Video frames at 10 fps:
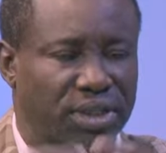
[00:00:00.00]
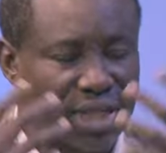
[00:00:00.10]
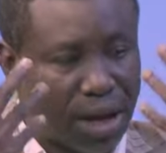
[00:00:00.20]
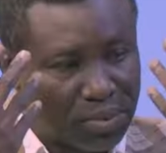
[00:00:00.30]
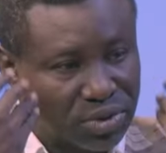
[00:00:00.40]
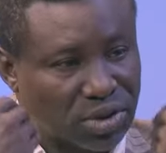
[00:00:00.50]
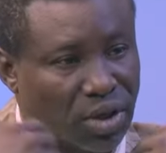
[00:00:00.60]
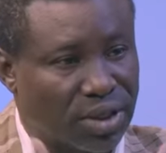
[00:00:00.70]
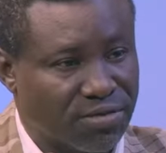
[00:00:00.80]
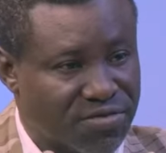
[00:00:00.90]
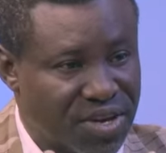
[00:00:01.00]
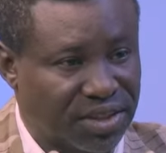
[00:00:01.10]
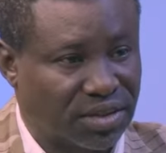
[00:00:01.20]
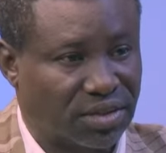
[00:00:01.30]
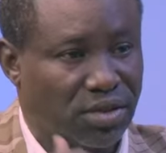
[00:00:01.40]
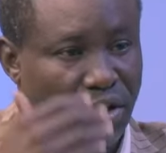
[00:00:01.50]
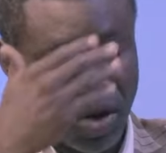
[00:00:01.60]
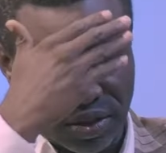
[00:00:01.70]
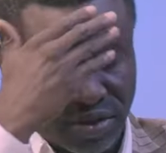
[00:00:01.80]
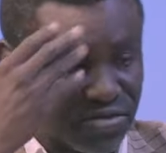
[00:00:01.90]
It happens on the face,
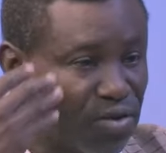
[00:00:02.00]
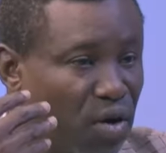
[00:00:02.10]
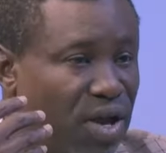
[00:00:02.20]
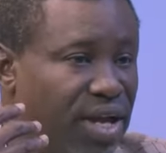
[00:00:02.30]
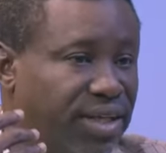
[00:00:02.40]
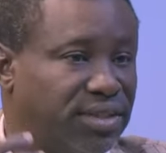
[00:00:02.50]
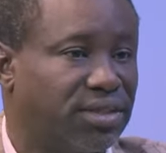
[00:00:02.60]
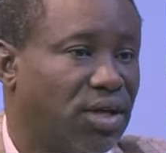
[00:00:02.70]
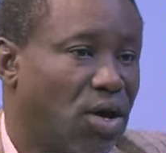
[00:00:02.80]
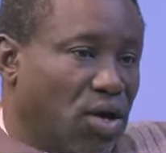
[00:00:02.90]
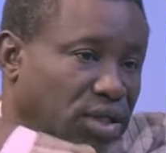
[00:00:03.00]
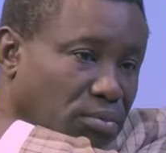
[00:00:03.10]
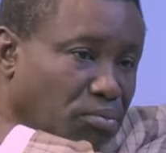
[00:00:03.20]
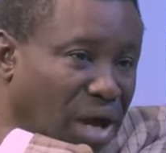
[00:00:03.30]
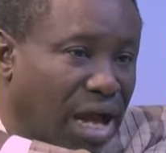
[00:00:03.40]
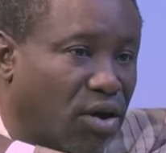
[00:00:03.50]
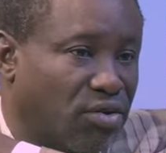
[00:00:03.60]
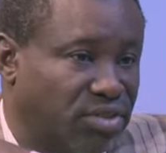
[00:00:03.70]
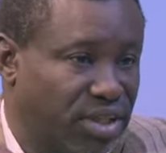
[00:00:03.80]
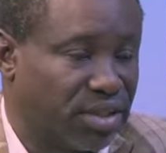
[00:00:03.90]
on the forehead, on the back
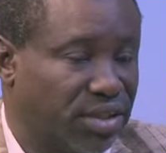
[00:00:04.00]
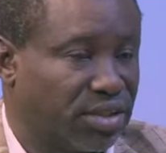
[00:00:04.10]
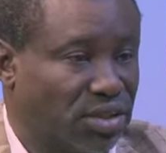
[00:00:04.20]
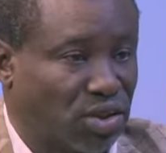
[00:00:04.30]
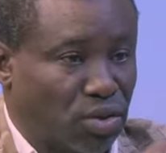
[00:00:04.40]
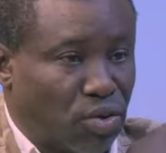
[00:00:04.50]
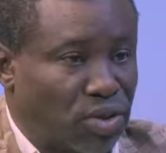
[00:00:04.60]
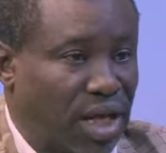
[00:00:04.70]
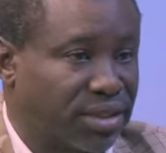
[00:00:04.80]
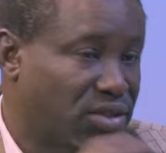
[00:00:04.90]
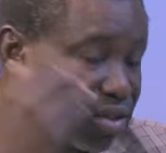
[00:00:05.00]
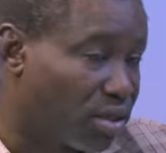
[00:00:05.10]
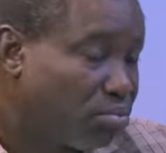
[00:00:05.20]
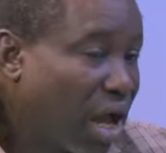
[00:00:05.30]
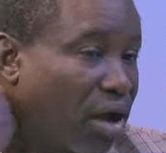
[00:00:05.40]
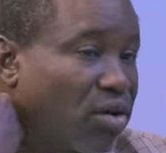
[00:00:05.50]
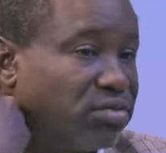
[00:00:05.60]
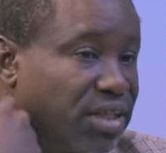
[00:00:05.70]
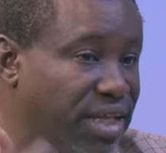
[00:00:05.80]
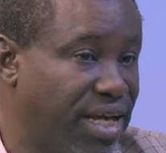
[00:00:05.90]
of the shoulders, on the back of
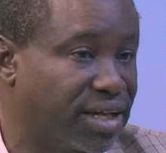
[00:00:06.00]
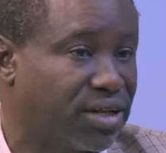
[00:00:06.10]
the neck.